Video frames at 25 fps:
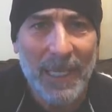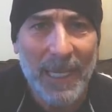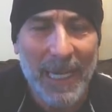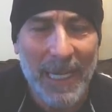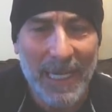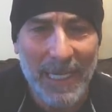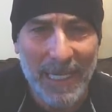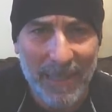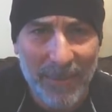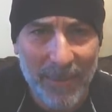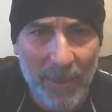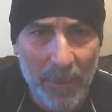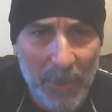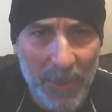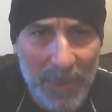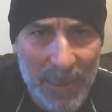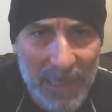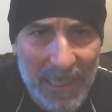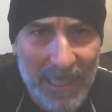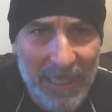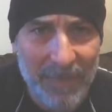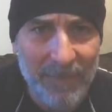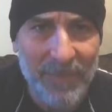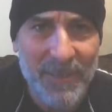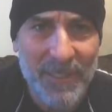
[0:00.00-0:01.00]
And in the
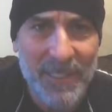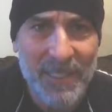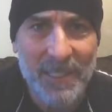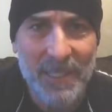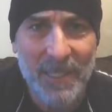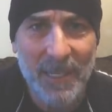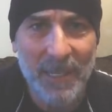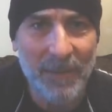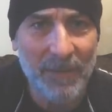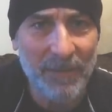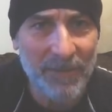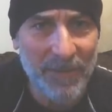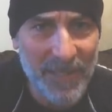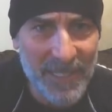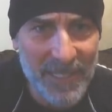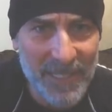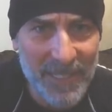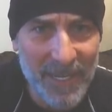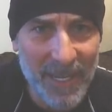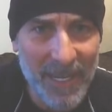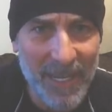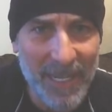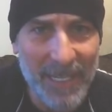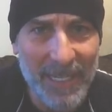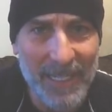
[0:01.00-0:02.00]
beliefs of the
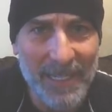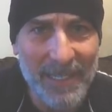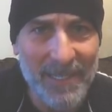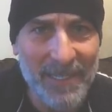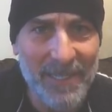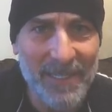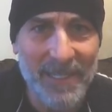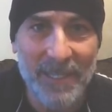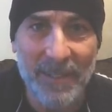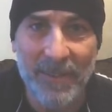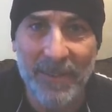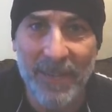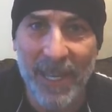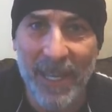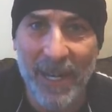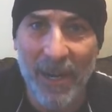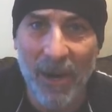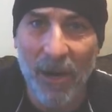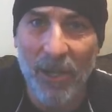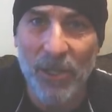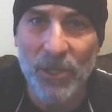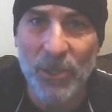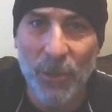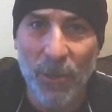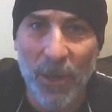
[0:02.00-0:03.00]
Zionists that
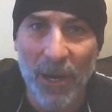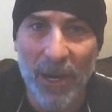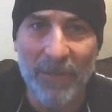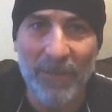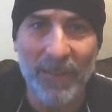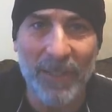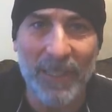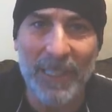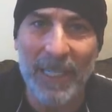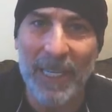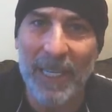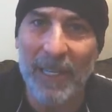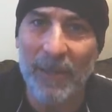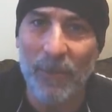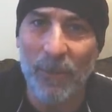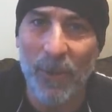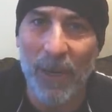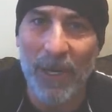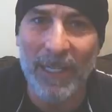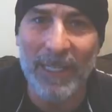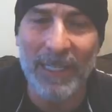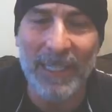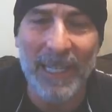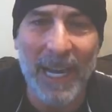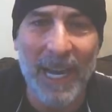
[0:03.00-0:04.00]
are driving and
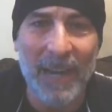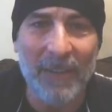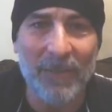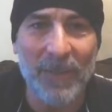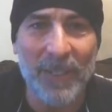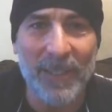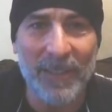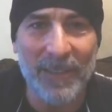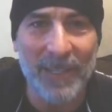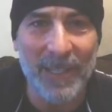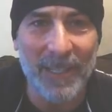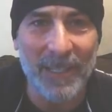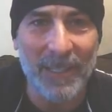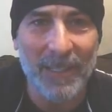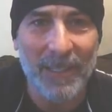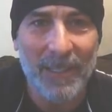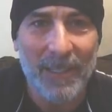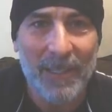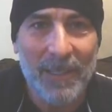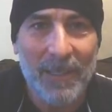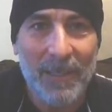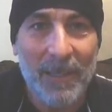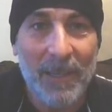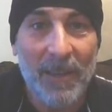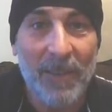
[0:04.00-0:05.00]
running everything,
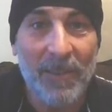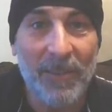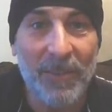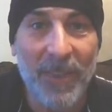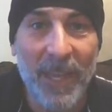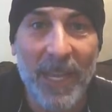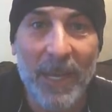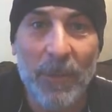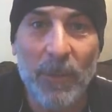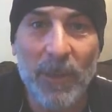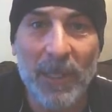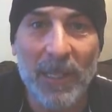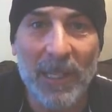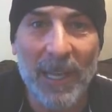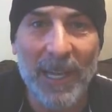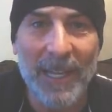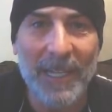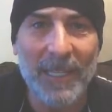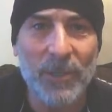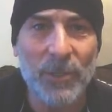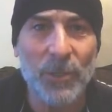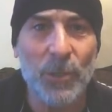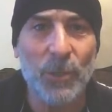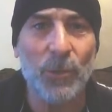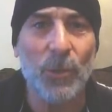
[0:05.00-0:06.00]
they would
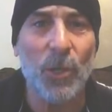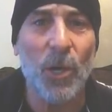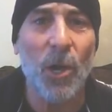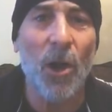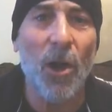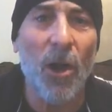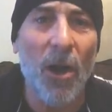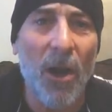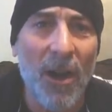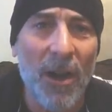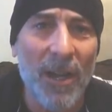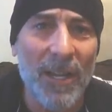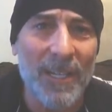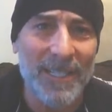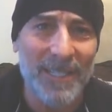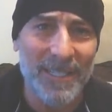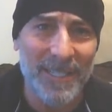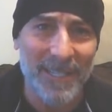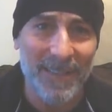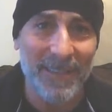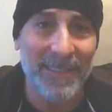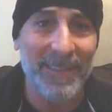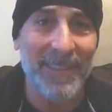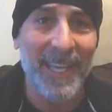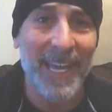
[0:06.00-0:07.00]
like to
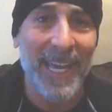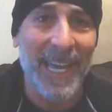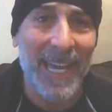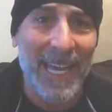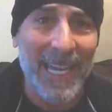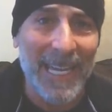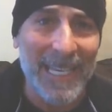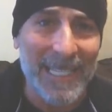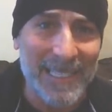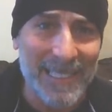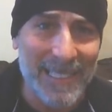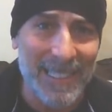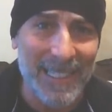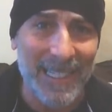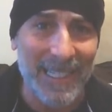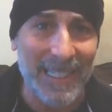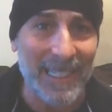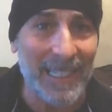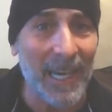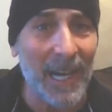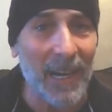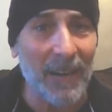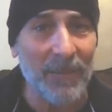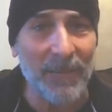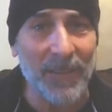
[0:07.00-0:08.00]
cause the
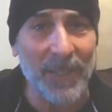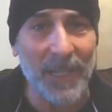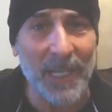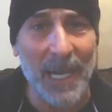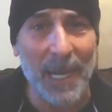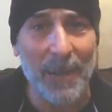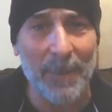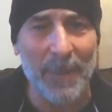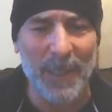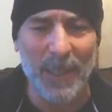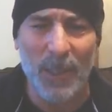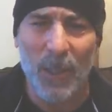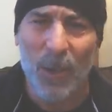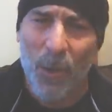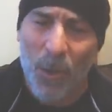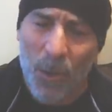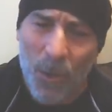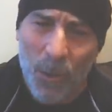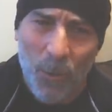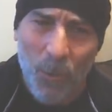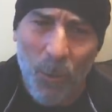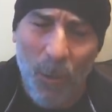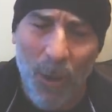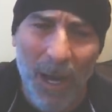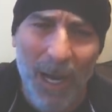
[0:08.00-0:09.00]
hastening of the coming.
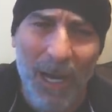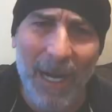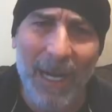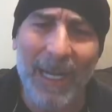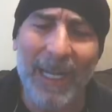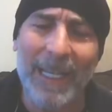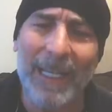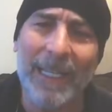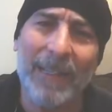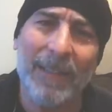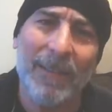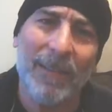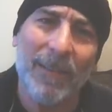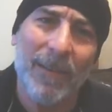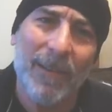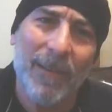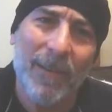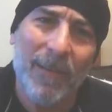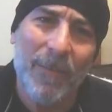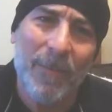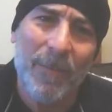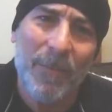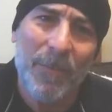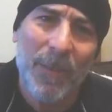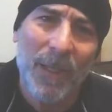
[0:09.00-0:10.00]
Why?
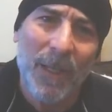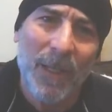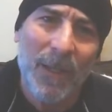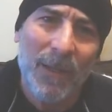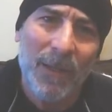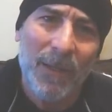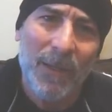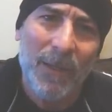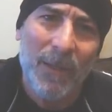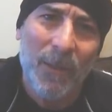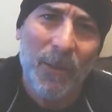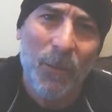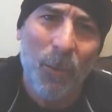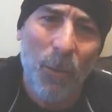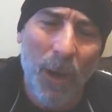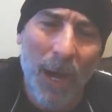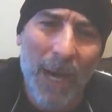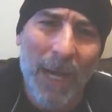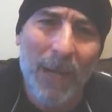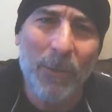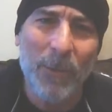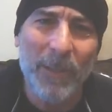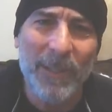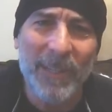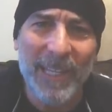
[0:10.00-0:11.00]

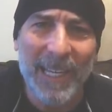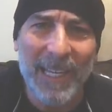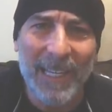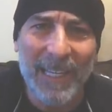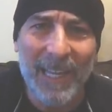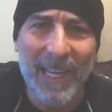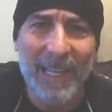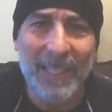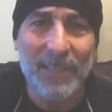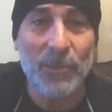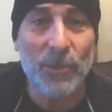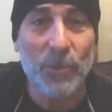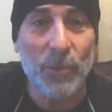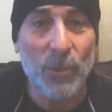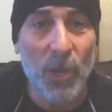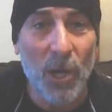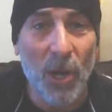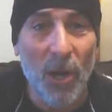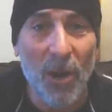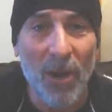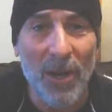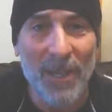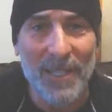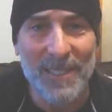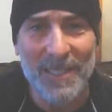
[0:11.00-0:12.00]
Why would they like to
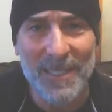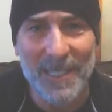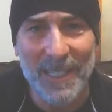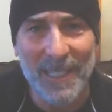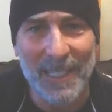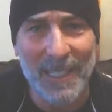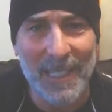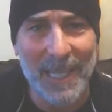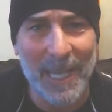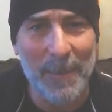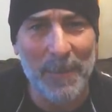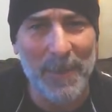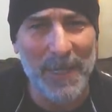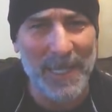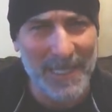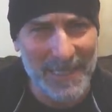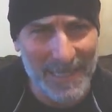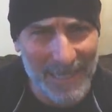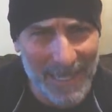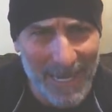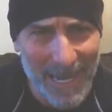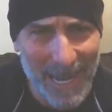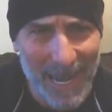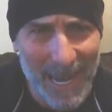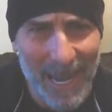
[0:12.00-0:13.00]
cause the calamities,
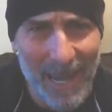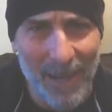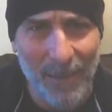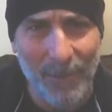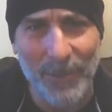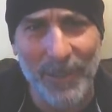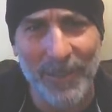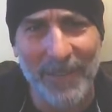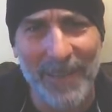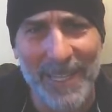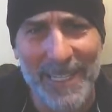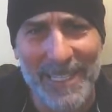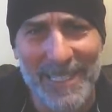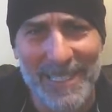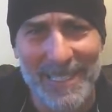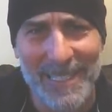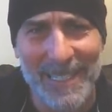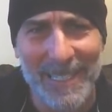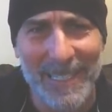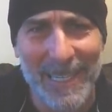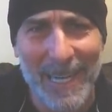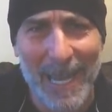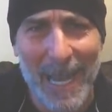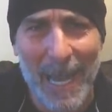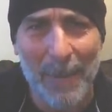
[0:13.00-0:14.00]
and how do they
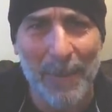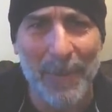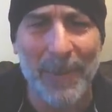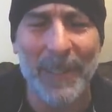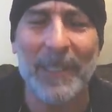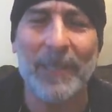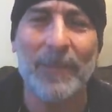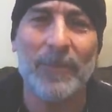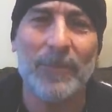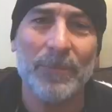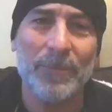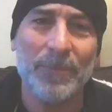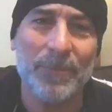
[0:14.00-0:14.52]
see it happening?